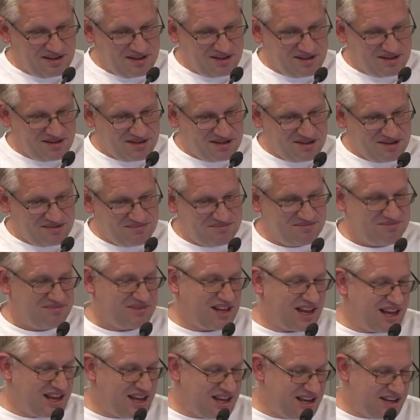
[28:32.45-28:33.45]
Uh,
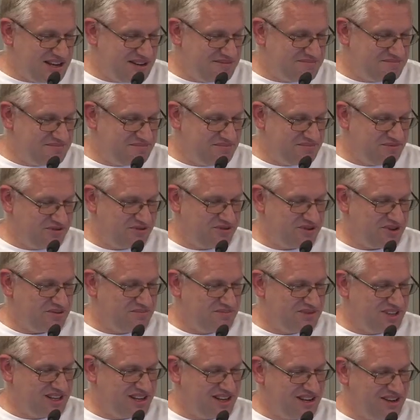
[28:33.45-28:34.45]
I'm
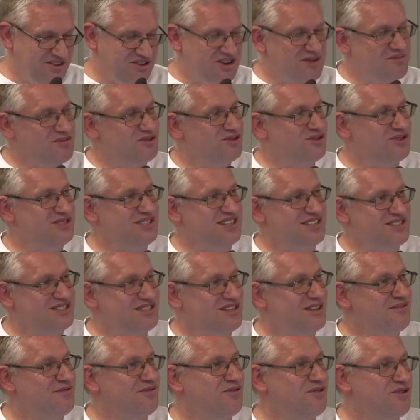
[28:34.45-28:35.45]
from the Commodore
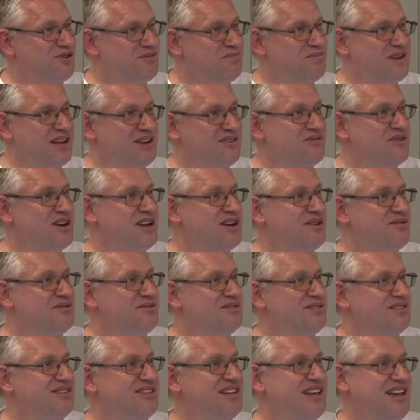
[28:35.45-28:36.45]
64
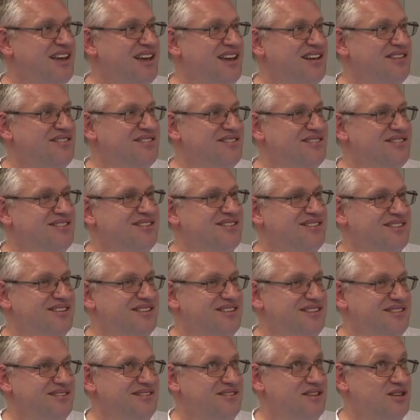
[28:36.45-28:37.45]
background and
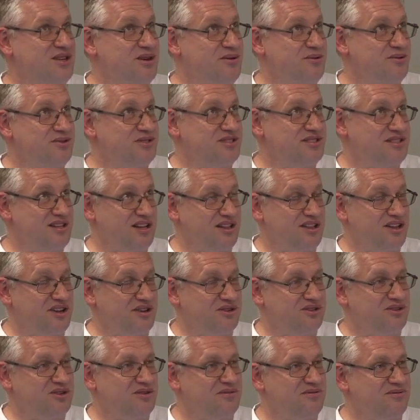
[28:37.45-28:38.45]
uh, used a
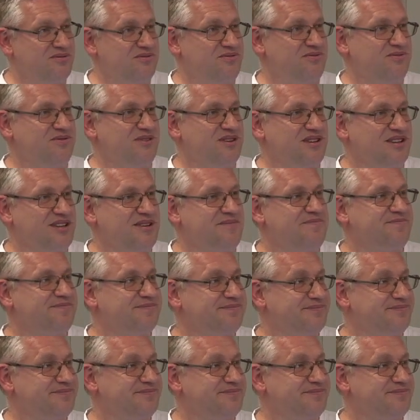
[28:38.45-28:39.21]
lot of uh,